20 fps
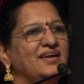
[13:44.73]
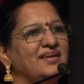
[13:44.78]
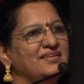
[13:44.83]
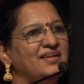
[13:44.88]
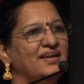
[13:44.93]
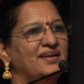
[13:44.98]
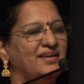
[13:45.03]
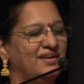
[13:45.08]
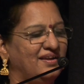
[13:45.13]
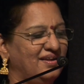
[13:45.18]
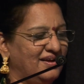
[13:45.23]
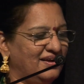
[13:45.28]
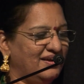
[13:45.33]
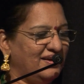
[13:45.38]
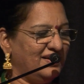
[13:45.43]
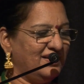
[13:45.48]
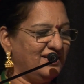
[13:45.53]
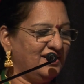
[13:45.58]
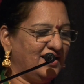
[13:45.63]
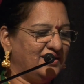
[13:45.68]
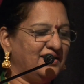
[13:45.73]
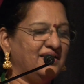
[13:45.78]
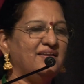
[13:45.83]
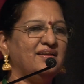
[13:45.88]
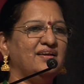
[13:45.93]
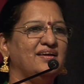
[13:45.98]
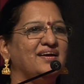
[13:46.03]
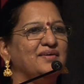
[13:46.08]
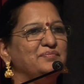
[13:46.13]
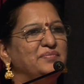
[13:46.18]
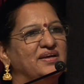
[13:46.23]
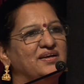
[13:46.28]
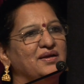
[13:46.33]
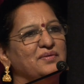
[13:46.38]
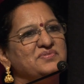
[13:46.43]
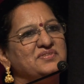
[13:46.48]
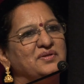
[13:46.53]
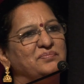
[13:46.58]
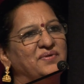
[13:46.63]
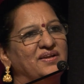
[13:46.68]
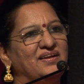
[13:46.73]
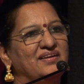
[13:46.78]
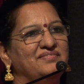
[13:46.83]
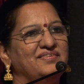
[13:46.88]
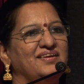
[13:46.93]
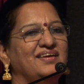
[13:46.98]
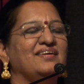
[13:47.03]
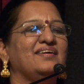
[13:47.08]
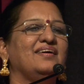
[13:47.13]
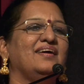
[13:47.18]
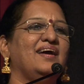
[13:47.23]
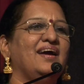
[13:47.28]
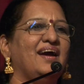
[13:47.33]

then uh, Hari Riha becomes the Pallavi,